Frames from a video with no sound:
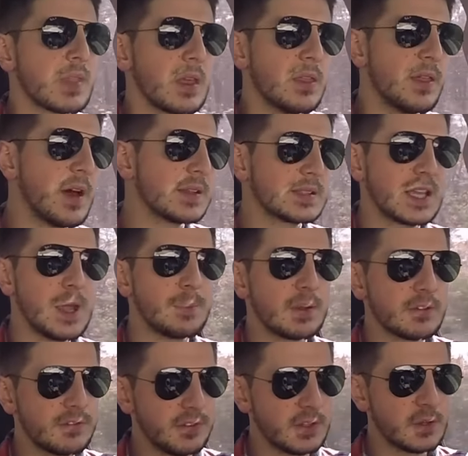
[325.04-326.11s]
thus
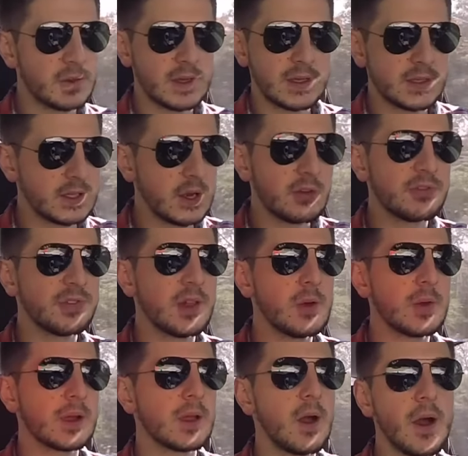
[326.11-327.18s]
keeping fluid, you know,
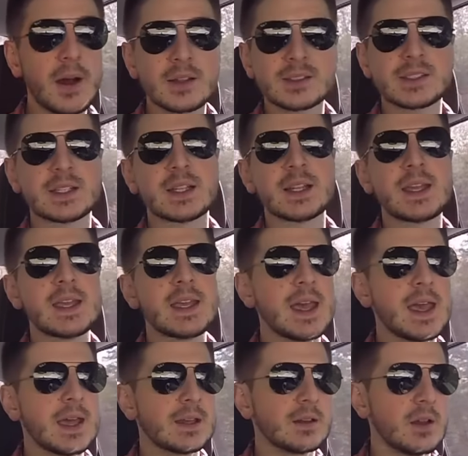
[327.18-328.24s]
flowing
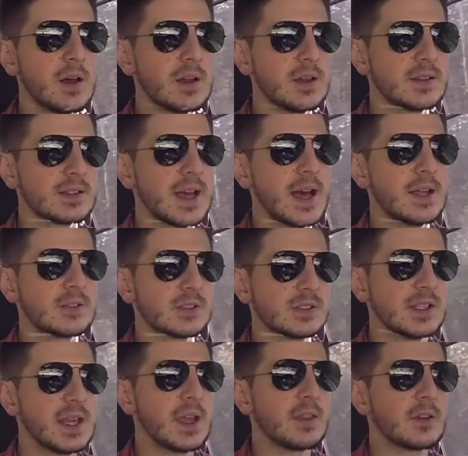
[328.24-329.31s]
constantly. And a lot of these guys are
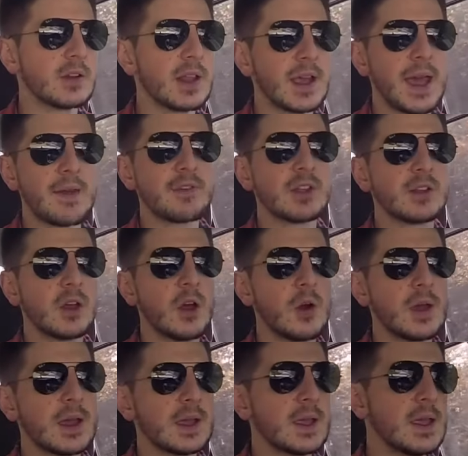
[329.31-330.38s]
saying they're like heavy
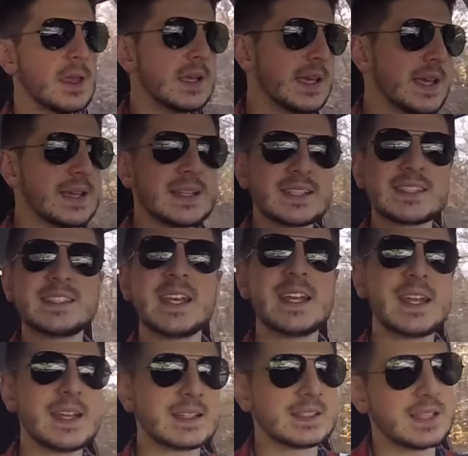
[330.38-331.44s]
towing in the
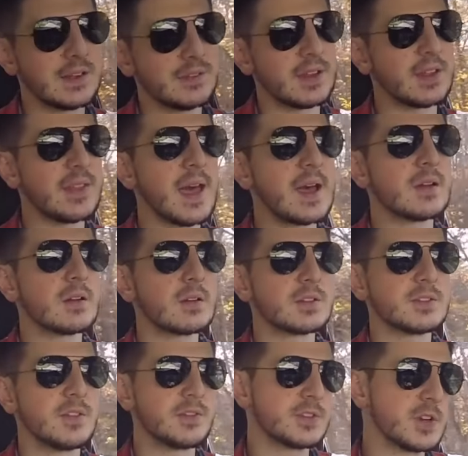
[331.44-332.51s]
city and stuff like that,
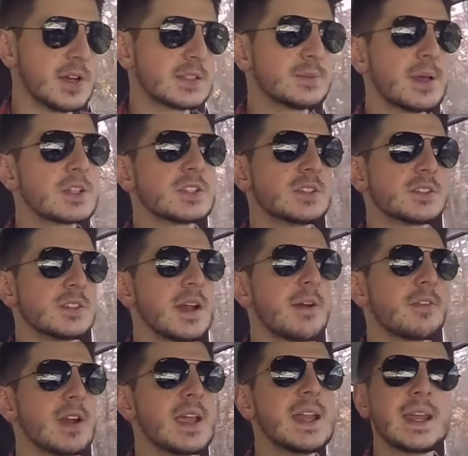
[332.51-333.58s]
and their transmissions are
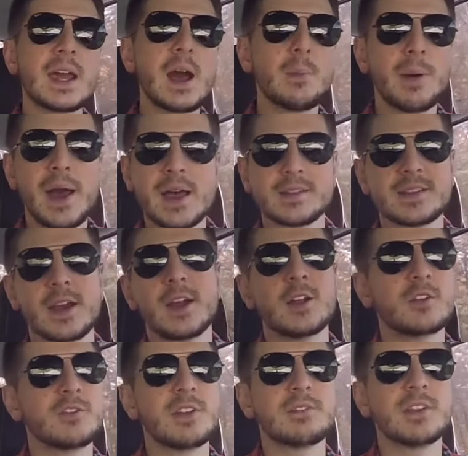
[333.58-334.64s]
never heating up past like
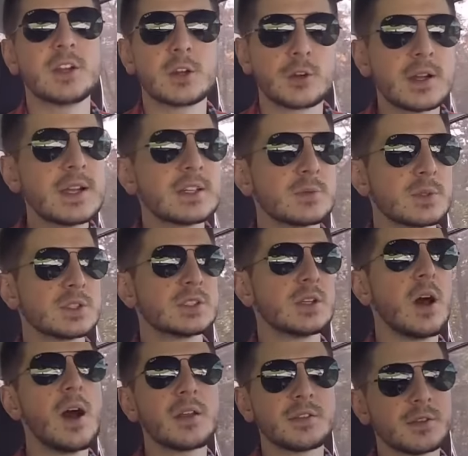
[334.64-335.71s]
150 degrees, which is
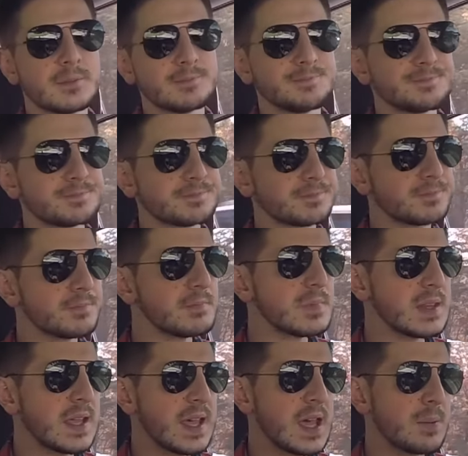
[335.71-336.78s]

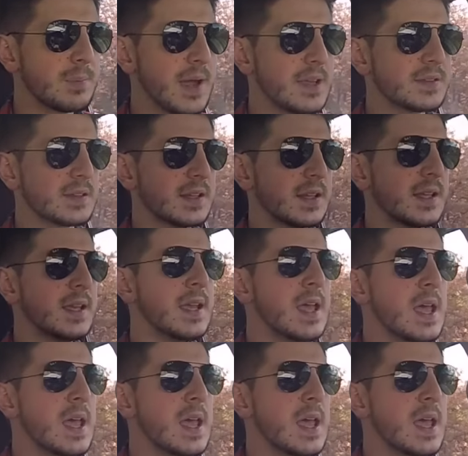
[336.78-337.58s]
awesome. And basically,